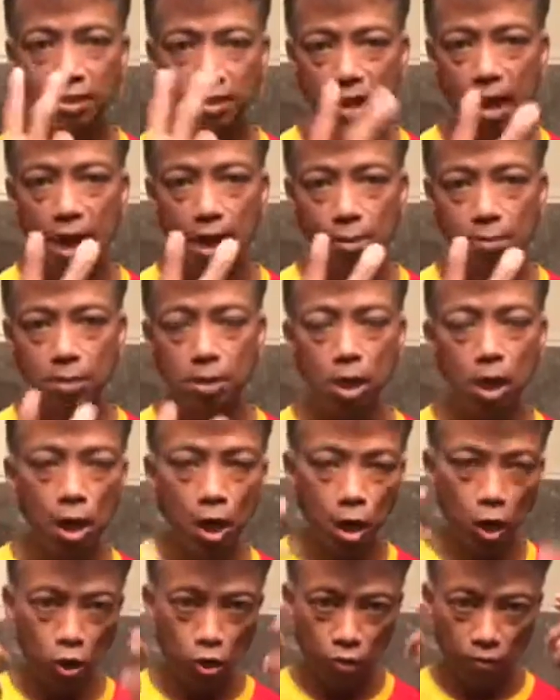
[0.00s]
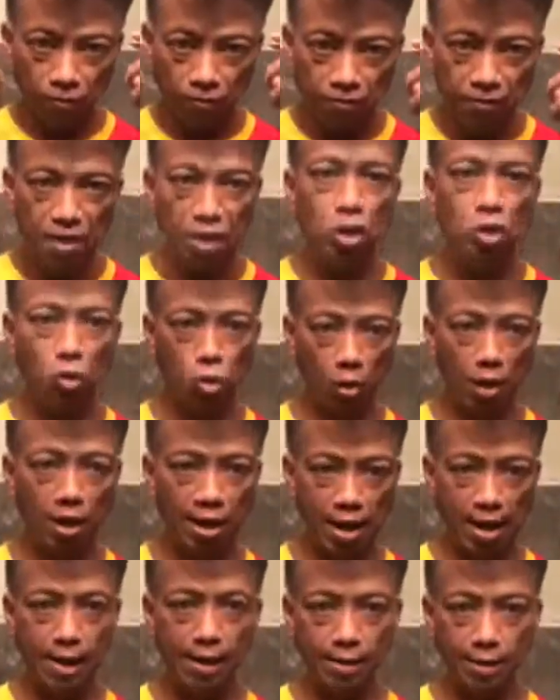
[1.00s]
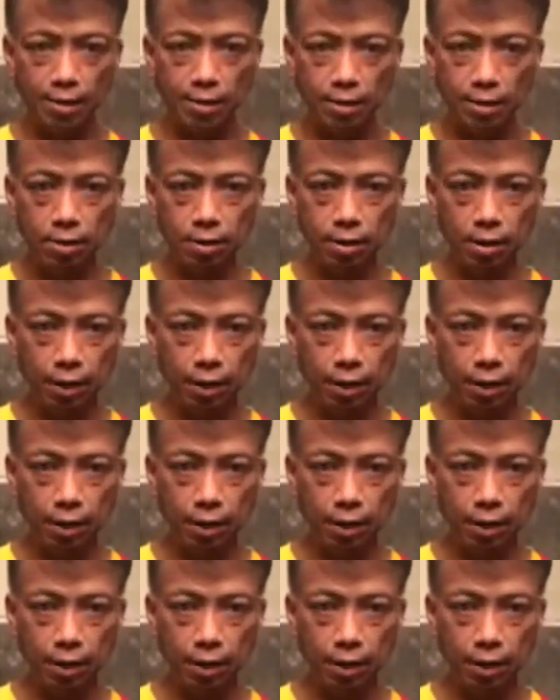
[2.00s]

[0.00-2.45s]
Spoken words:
times to visualize.